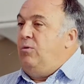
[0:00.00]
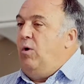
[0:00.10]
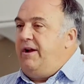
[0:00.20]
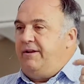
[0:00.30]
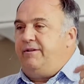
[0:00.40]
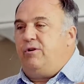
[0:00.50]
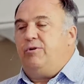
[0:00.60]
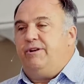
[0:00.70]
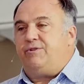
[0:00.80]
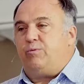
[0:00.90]
wanted to go
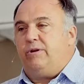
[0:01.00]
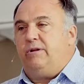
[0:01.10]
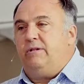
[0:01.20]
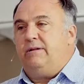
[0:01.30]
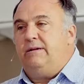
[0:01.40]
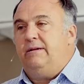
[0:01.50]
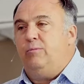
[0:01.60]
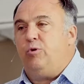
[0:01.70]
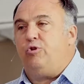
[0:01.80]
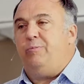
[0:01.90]
to Israel,
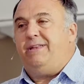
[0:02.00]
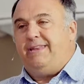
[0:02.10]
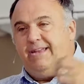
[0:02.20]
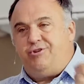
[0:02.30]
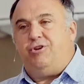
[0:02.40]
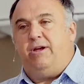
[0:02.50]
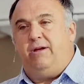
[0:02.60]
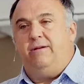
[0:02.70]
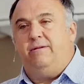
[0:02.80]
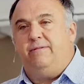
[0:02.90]
where there'd be
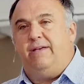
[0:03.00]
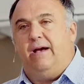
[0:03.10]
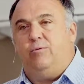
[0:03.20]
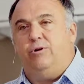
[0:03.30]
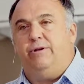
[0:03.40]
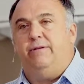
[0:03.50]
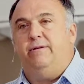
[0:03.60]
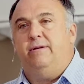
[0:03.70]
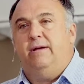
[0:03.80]
teaching that would